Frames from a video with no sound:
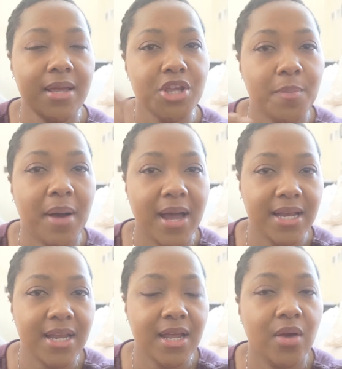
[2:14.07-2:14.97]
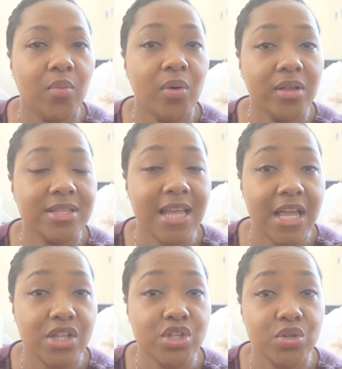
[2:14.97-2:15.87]
your body will
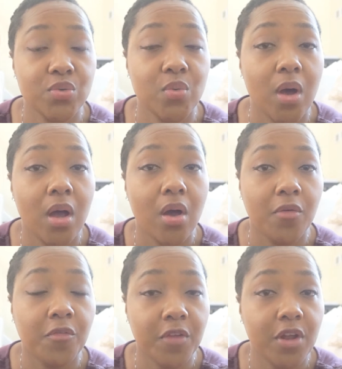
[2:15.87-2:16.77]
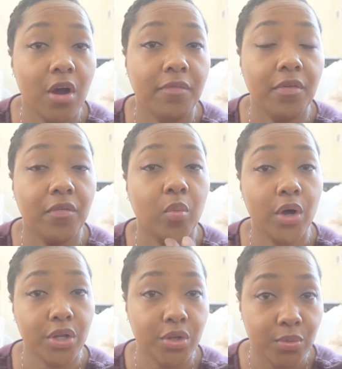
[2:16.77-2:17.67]
tend to feed off of
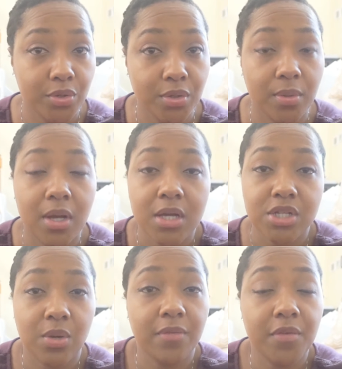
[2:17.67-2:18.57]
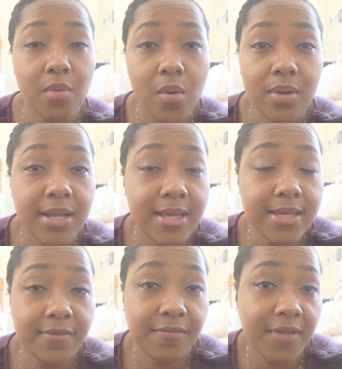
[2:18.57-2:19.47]
what you do. So if you
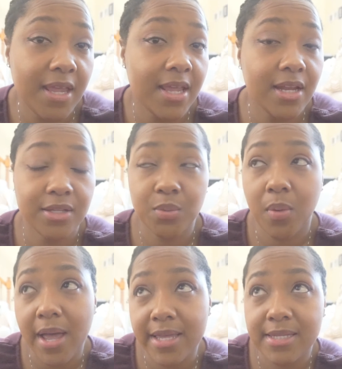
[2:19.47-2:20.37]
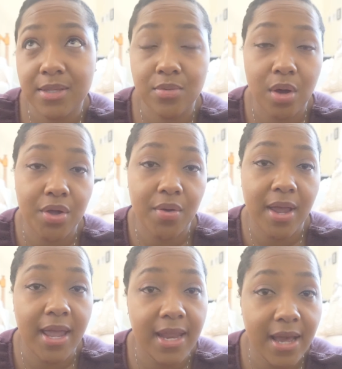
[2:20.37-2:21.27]
only feed twice throughout your
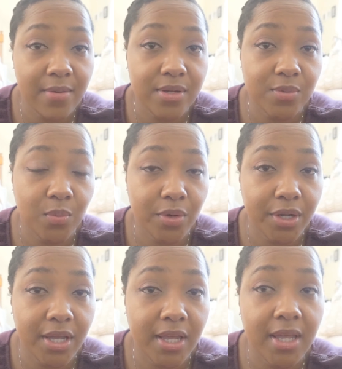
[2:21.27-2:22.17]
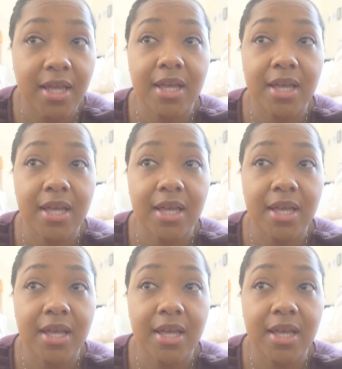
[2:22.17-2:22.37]
8 hours working,